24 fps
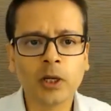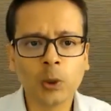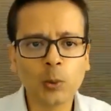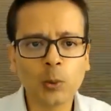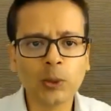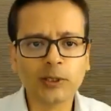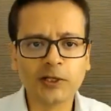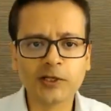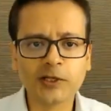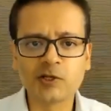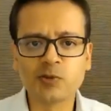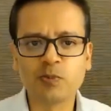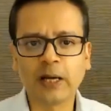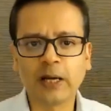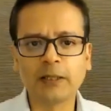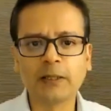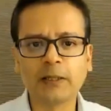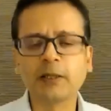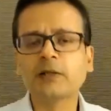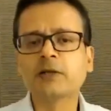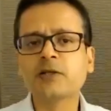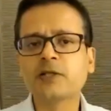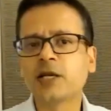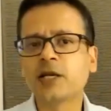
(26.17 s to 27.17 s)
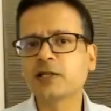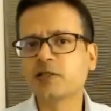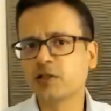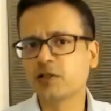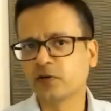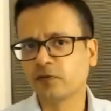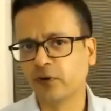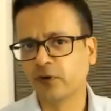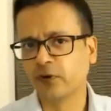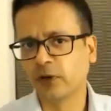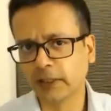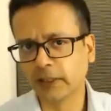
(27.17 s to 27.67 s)
Will this battle
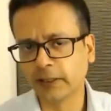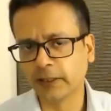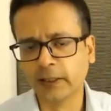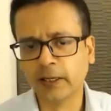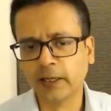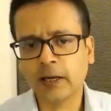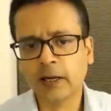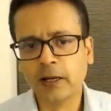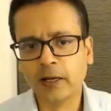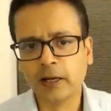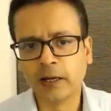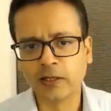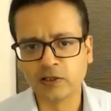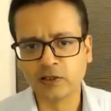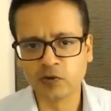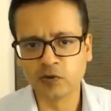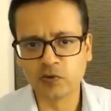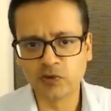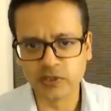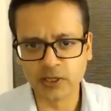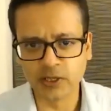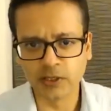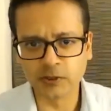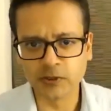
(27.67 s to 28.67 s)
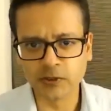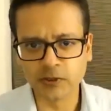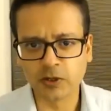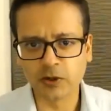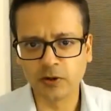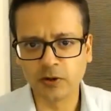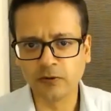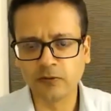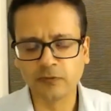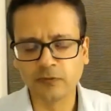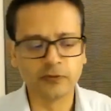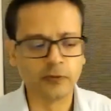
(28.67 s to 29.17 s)
intensify as a result
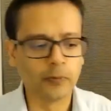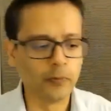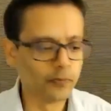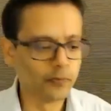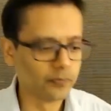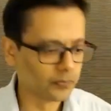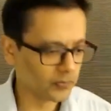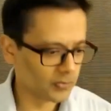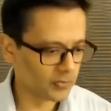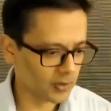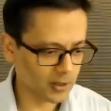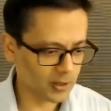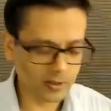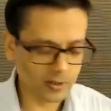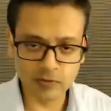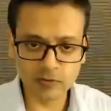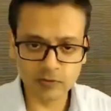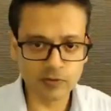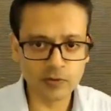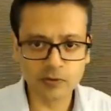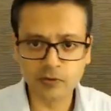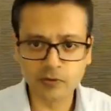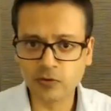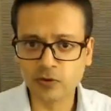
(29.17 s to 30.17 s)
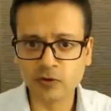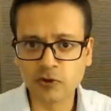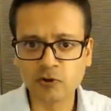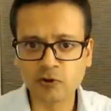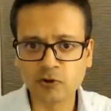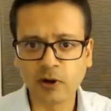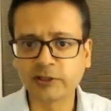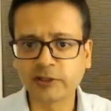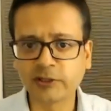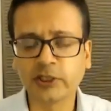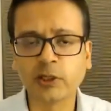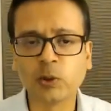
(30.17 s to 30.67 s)
of the
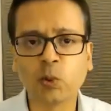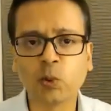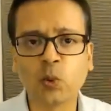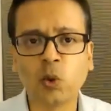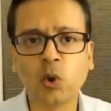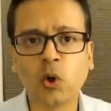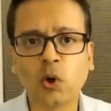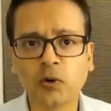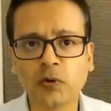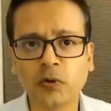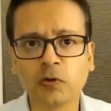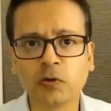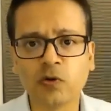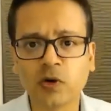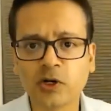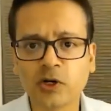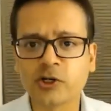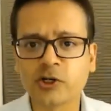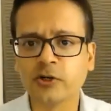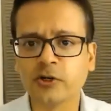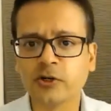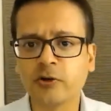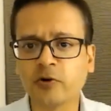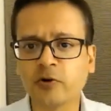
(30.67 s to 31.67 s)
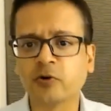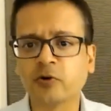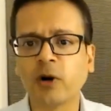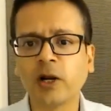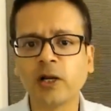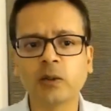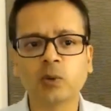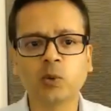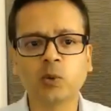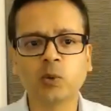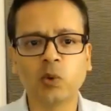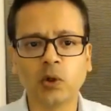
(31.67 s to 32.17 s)
tragic war, the
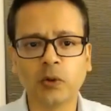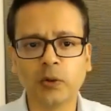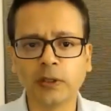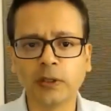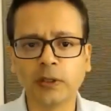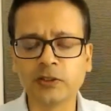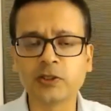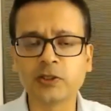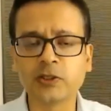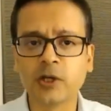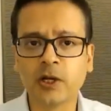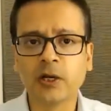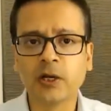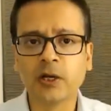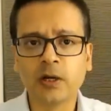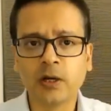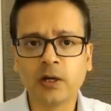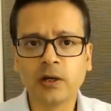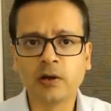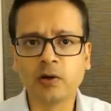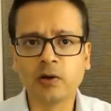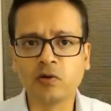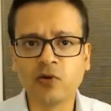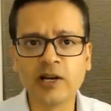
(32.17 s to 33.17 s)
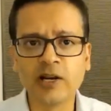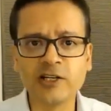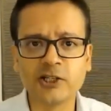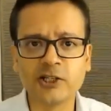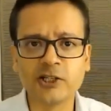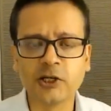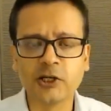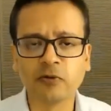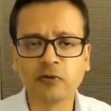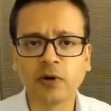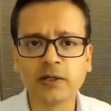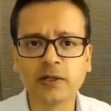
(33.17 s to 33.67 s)
Russia-Ukraine war that's
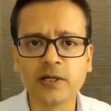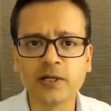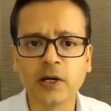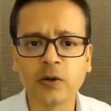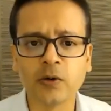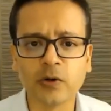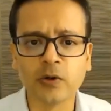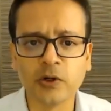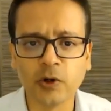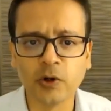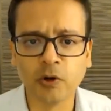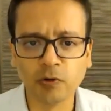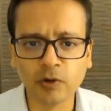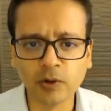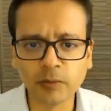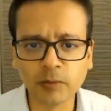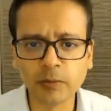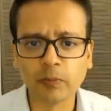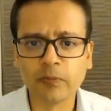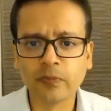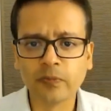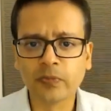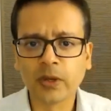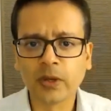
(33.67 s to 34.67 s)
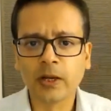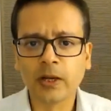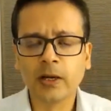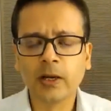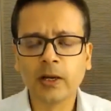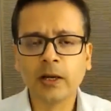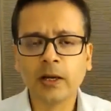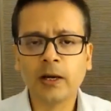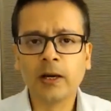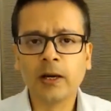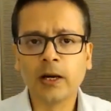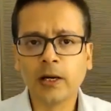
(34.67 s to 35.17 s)
raging right now in Europe,
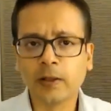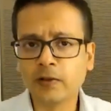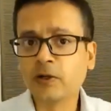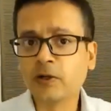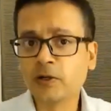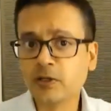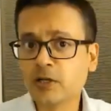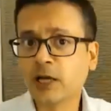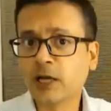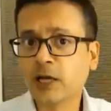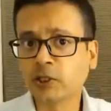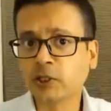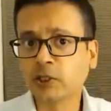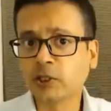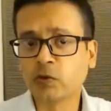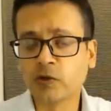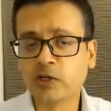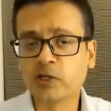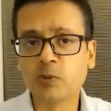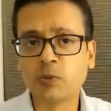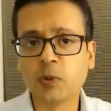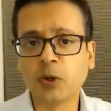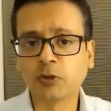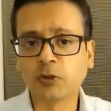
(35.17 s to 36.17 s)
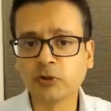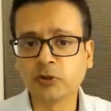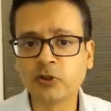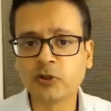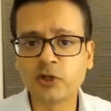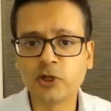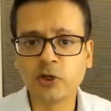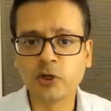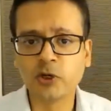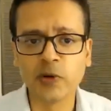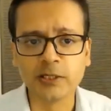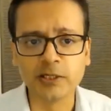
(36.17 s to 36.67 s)
and the international response
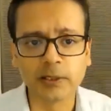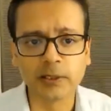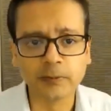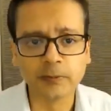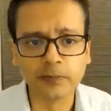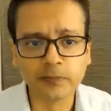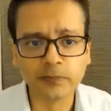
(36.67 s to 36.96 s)
to it?